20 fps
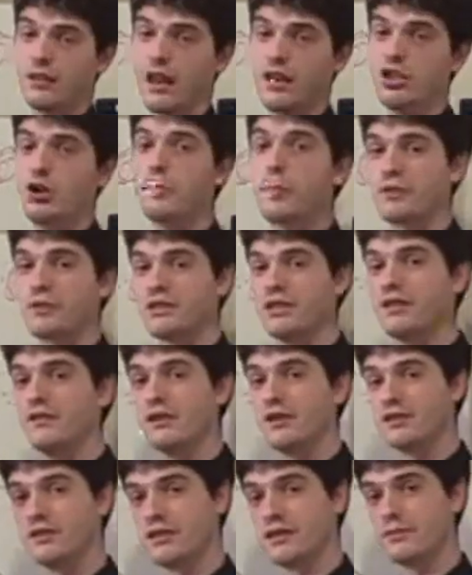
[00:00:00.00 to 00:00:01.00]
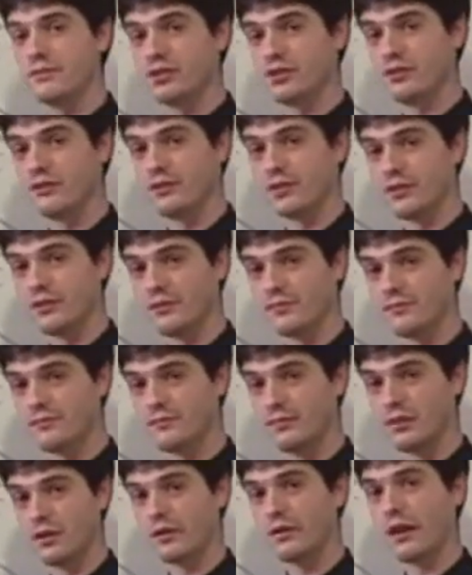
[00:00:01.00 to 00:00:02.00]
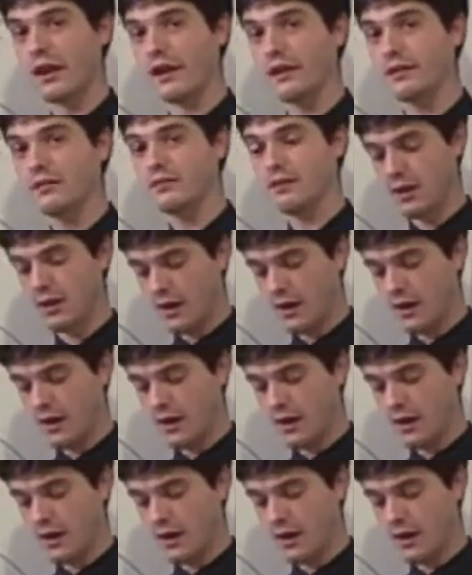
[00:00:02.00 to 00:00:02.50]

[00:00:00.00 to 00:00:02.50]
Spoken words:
and you perceive it as the observer, okay?